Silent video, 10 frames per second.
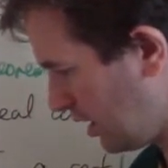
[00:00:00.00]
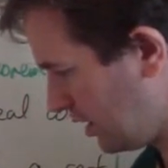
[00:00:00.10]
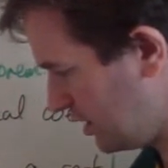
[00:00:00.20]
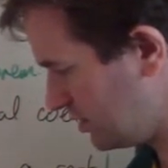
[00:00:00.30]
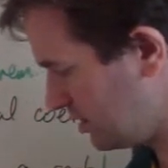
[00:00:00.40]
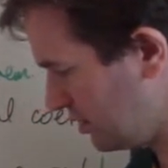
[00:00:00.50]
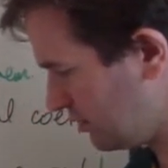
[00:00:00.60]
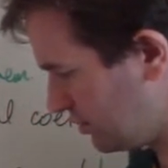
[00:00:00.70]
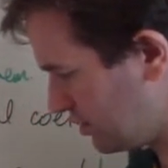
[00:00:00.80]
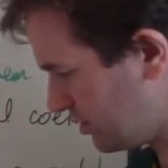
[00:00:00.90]
is
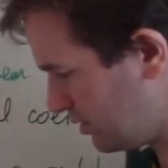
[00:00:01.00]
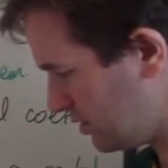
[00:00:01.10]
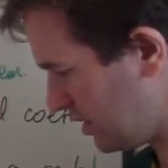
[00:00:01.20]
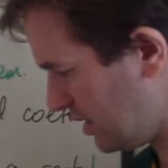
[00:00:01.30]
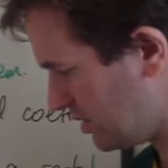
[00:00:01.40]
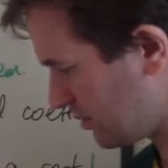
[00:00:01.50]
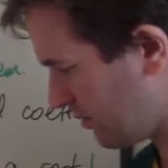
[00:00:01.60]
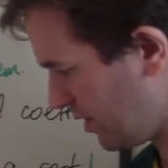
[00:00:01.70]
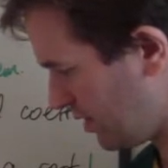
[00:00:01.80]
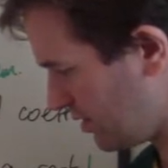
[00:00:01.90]
equal to z
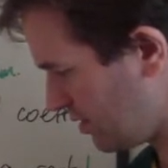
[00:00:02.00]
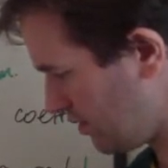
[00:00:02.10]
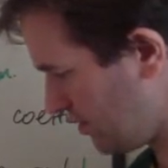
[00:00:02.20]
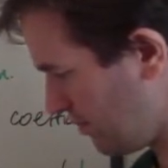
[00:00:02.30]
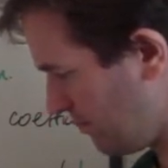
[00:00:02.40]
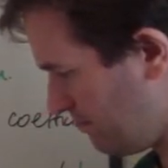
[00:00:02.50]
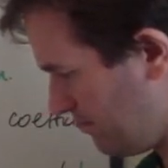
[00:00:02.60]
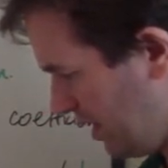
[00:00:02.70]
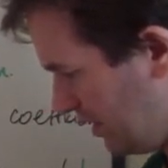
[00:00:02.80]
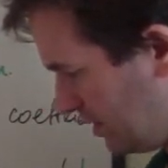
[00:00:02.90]
squared
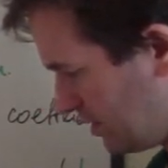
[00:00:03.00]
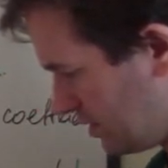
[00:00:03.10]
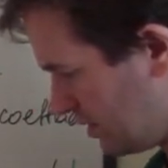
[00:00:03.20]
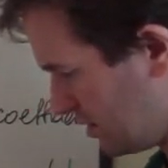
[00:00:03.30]
minus the